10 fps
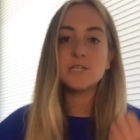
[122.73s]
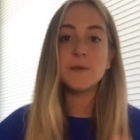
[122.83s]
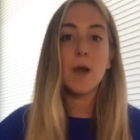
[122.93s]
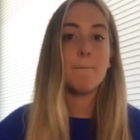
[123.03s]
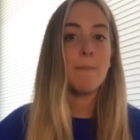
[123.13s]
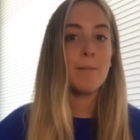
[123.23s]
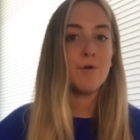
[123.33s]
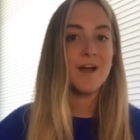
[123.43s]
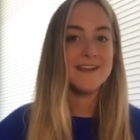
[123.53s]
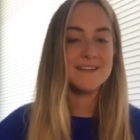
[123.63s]
become
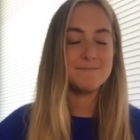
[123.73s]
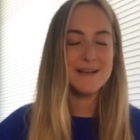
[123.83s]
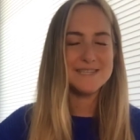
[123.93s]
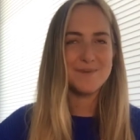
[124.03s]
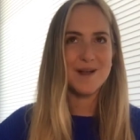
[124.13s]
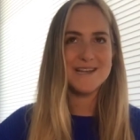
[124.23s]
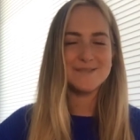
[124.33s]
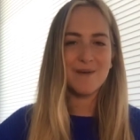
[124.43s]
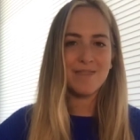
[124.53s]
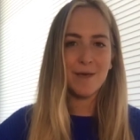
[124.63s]
mesmerized
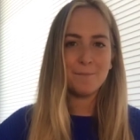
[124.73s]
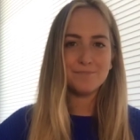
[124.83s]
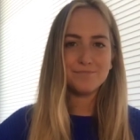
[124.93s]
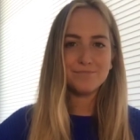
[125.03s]
by them.